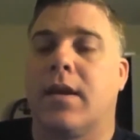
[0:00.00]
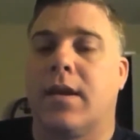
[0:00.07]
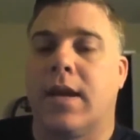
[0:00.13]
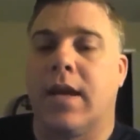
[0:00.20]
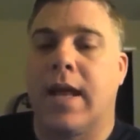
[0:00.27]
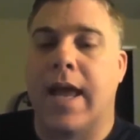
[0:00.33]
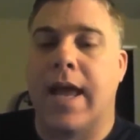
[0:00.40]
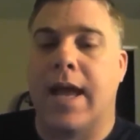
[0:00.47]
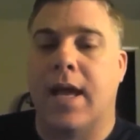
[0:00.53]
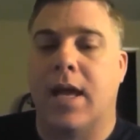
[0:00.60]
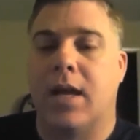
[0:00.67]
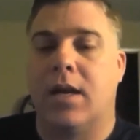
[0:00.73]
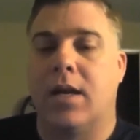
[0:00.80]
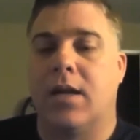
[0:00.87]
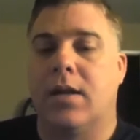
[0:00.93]
it
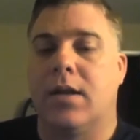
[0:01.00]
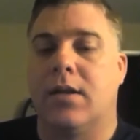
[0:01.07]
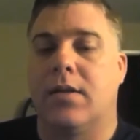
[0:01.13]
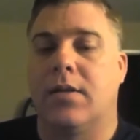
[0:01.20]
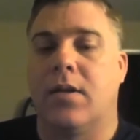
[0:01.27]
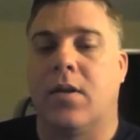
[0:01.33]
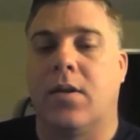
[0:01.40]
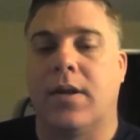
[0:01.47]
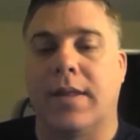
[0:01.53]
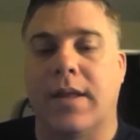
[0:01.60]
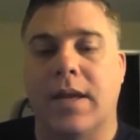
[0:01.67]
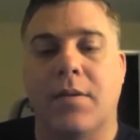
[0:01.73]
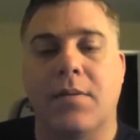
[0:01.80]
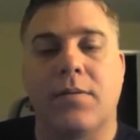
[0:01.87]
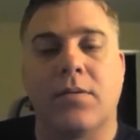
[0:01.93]
had, the only thing
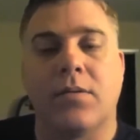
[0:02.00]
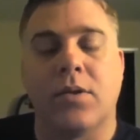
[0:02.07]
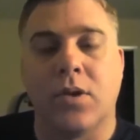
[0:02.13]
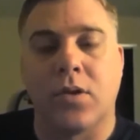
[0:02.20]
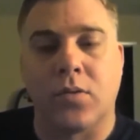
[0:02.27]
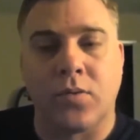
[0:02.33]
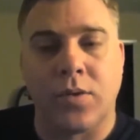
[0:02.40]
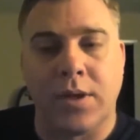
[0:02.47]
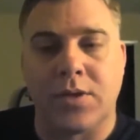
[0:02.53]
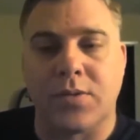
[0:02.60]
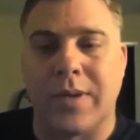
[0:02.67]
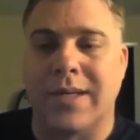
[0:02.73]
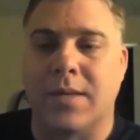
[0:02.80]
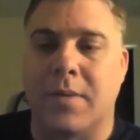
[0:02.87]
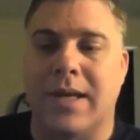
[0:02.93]
that looked really
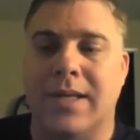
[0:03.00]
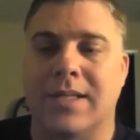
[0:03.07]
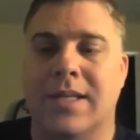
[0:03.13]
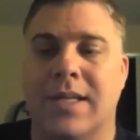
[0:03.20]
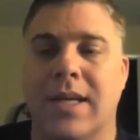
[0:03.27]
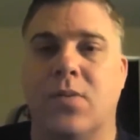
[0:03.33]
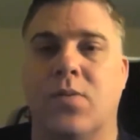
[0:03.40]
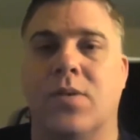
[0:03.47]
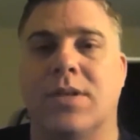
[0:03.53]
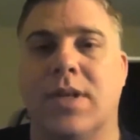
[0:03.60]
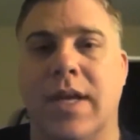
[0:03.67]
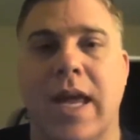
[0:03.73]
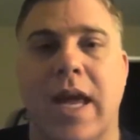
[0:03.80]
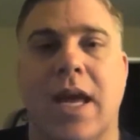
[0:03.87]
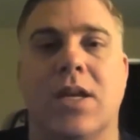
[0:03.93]
strange about its teeth was it
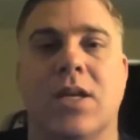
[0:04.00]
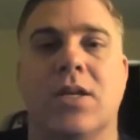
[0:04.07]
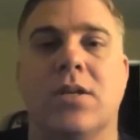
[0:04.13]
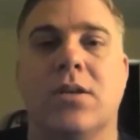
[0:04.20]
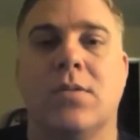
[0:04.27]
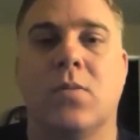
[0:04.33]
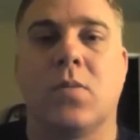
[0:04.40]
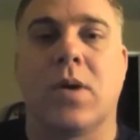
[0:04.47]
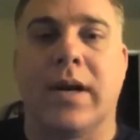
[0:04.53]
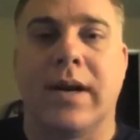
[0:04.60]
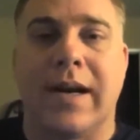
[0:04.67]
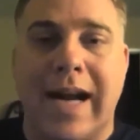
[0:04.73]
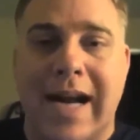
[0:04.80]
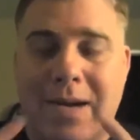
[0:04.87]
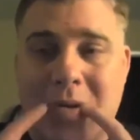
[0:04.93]
had,
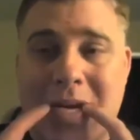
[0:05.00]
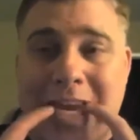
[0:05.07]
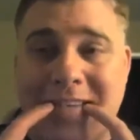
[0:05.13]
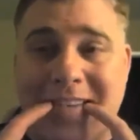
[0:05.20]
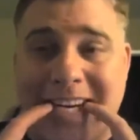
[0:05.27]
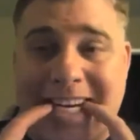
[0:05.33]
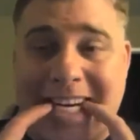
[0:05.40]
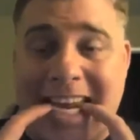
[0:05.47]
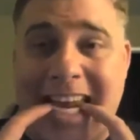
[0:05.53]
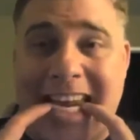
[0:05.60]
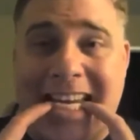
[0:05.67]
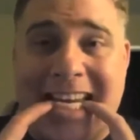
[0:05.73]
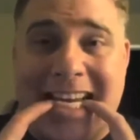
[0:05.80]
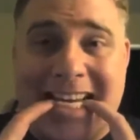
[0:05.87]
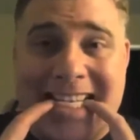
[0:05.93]
where we have our
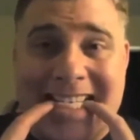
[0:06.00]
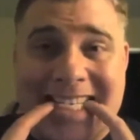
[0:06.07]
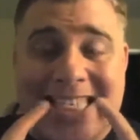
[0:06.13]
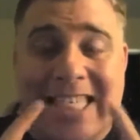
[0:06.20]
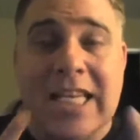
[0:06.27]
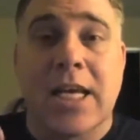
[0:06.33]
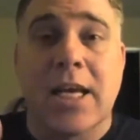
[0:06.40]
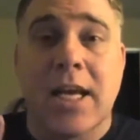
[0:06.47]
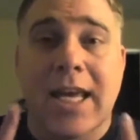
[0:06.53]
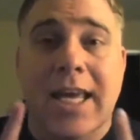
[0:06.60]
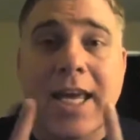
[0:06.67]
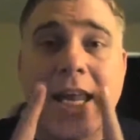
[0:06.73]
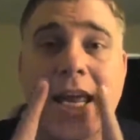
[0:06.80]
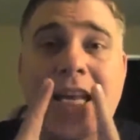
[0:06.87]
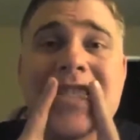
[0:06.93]
canines,
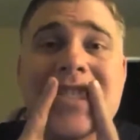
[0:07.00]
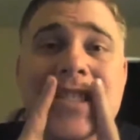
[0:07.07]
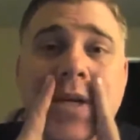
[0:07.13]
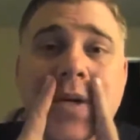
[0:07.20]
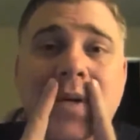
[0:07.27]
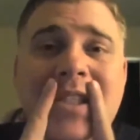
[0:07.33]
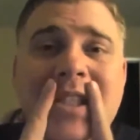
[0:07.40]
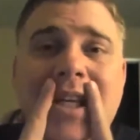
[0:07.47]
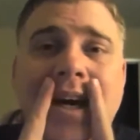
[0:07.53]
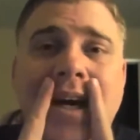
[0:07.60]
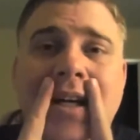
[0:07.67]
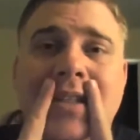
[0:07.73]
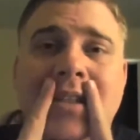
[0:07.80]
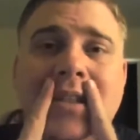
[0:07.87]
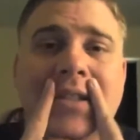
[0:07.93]
it had two
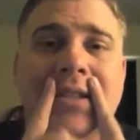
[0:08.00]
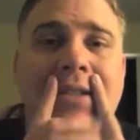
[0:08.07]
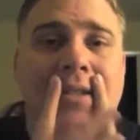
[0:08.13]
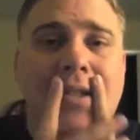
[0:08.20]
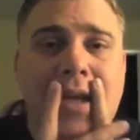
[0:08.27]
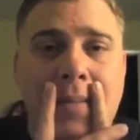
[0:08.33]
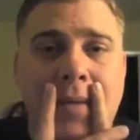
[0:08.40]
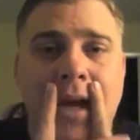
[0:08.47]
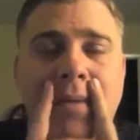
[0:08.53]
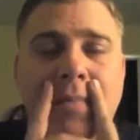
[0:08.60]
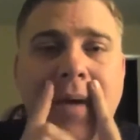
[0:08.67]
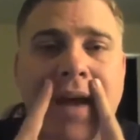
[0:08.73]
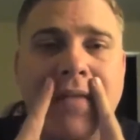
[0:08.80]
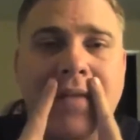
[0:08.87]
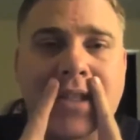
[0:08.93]
tusks coming up
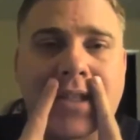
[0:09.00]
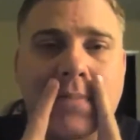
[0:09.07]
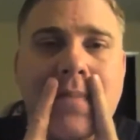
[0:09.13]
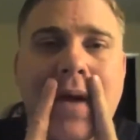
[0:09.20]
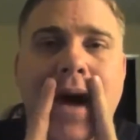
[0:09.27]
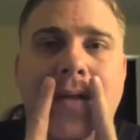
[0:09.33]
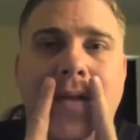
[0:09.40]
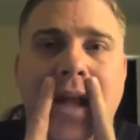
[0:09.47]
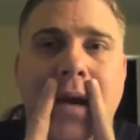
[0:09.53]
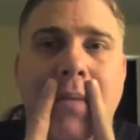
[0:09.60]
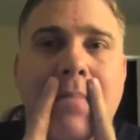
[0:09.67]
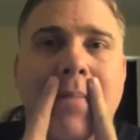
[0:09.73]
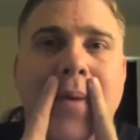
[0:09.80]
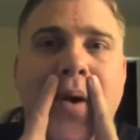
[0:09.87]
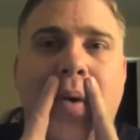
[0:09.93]
out of its mouth like a
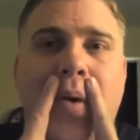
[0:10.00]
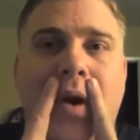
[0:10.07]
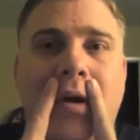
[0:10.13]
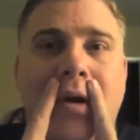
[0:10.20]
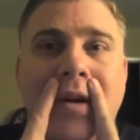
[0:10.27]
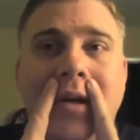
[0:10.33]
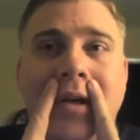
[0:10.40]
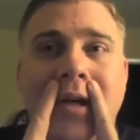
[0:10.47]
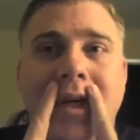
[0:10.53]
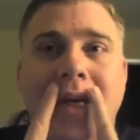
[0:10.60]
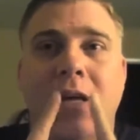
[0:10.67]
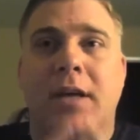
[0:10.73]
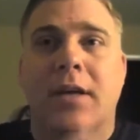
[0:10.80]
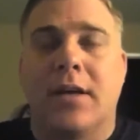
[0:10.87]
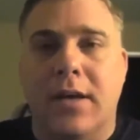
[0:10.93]
boar,
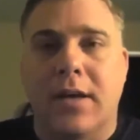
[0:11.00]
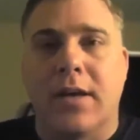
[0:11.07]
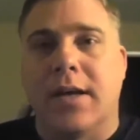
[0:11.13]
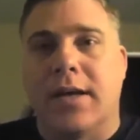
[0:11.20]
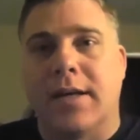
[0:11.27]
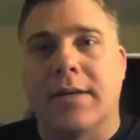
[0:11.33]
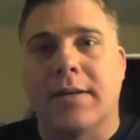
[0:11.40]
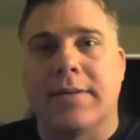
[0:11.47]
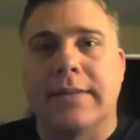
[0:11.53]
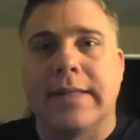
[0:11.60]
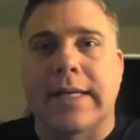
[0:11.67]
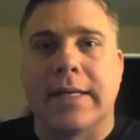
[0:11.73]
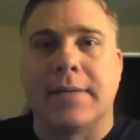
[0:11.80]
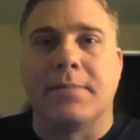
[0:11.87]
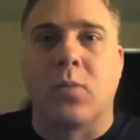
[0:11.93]

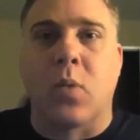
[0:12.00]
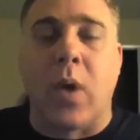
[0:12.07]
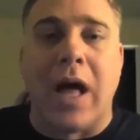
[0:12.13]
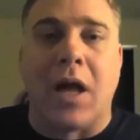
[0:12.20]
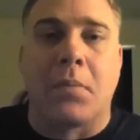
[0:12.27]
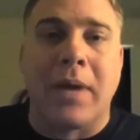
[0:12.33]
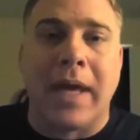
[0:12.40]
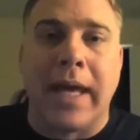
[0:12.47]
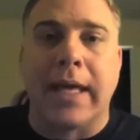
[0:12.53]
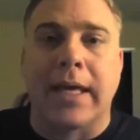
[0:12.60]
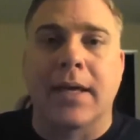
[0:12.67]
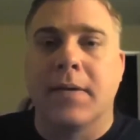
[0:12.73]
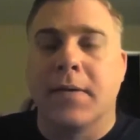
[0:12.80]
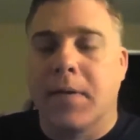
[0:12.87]
like a wild pig.